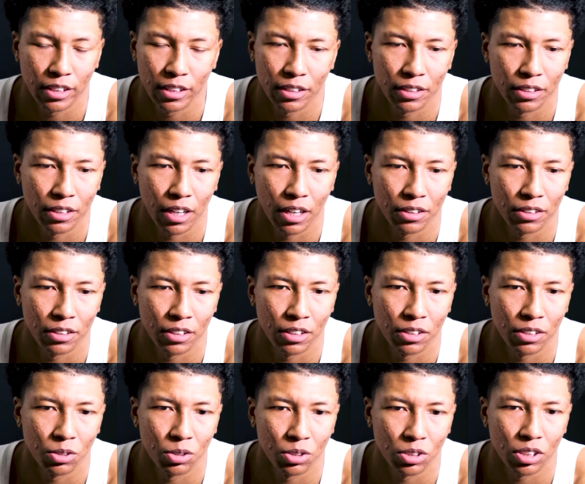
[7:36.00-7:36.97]
As we're
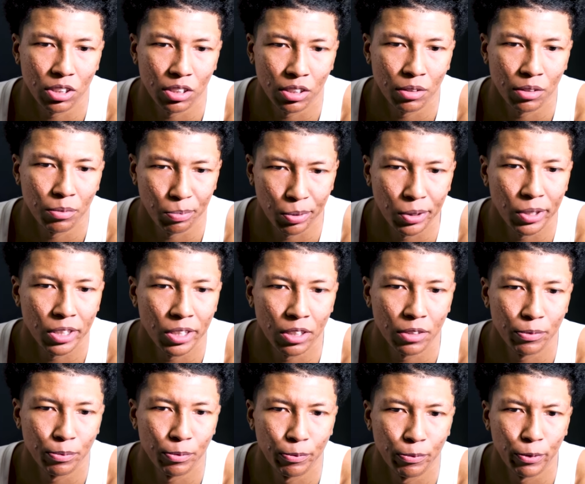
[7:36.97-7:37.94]
on the way to
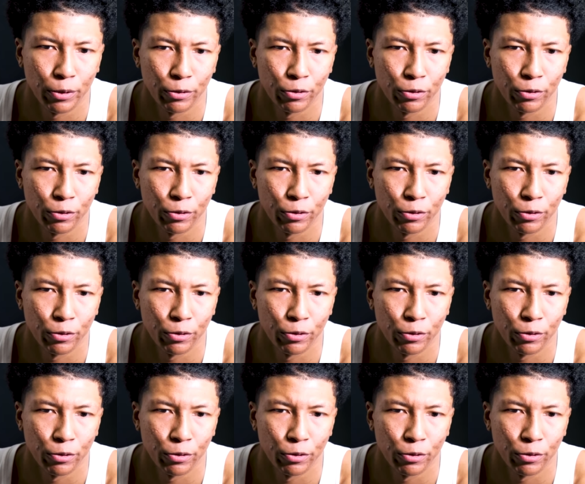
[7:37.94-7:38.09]
20,000,